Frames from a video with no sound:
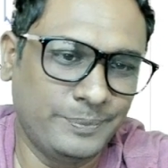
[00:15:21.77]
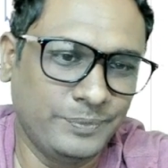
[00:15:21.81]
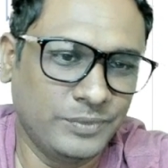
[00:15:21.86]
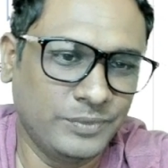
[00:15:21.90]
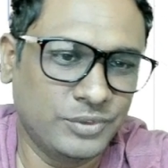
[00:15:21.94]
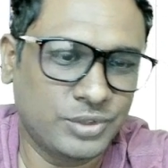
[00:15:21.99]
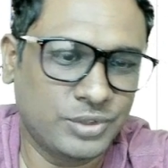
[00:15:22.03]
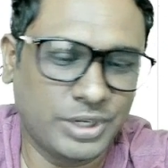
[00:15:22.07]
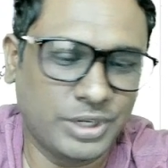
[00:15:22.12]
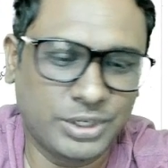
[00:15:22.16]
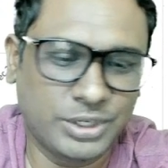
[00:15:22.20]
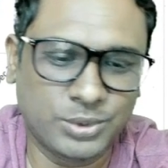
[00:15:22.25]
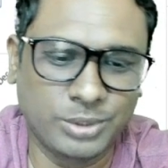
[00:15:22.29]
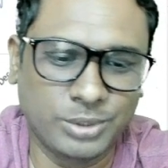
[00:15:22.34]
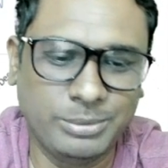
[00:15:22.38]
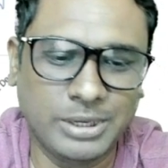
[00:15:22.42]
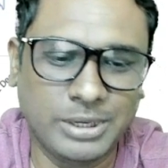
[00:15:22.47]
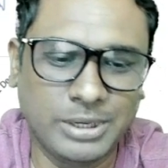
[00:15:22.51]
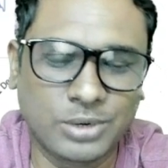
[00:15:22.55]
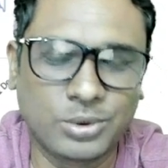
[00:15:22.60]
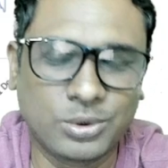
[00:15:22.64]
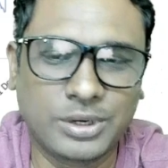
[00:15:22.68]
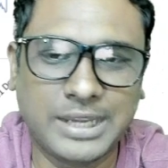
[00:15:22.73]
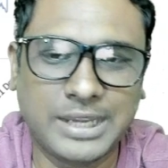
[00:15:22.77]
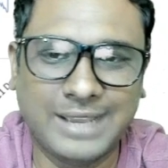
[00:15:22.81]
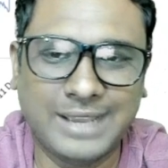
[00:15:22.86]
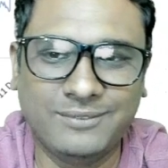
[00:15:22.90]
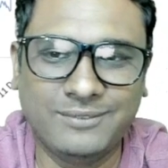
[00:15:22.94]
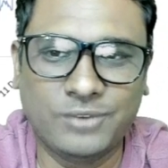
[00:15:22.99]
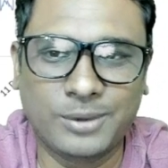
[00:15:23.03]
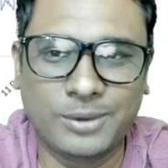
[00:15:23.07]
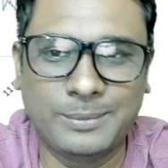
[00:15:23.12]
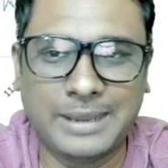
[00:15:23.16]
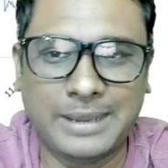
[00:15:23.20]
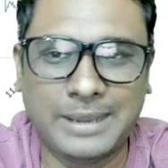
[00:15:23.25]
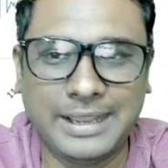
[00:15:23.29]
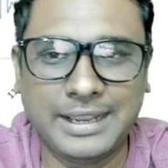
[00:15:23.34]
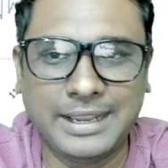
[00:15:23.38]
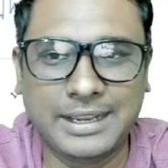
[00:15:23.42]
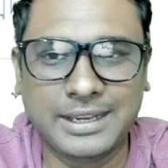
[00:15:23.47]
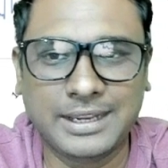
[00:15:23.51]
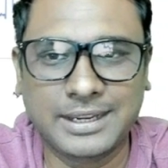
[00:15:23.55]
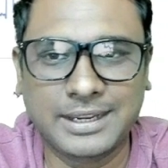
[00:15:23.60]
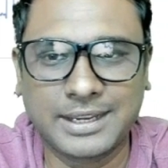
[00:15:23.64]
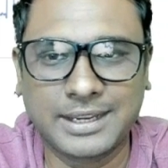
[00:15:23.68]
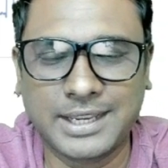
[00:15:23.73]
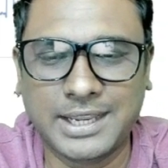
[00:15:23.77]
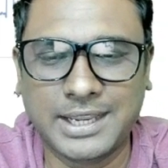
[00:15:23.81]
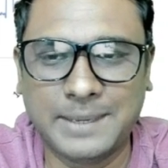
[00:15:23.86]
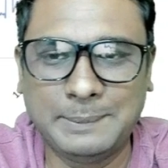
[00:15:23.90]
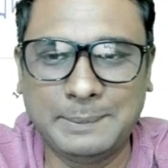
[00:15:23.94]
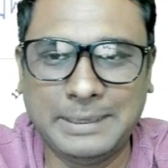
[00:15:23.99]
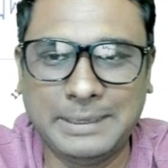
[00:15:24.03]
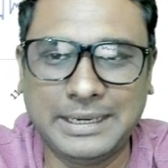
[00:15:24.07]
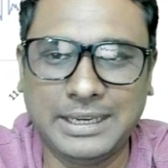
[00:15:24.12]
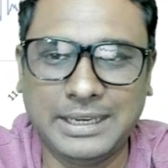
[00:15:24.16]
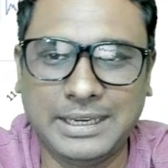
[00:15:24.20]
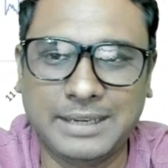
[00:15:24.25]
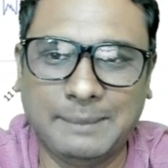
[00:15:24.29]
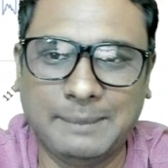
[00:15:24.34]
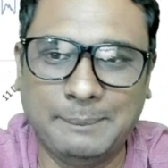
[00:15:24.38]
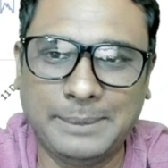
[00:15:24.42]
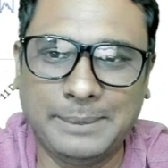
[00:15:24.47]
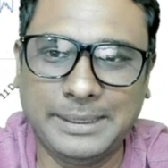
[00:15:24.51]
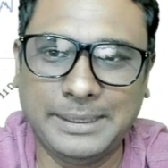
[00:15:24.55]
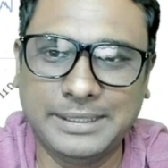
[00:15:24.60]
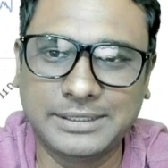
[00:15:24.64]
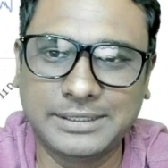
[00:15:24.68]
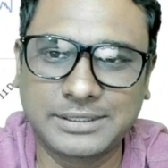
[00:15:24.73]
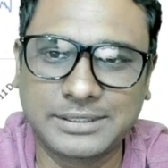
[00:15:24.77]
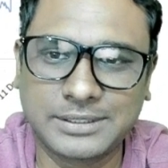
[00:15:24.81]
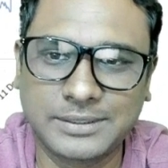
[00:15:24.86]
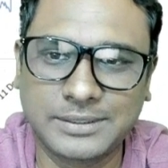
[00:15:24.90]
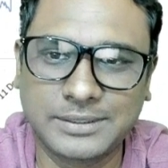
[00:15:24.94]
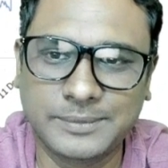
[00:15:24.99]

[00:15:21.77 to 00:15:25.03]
So it could be a good time for buying metal companies.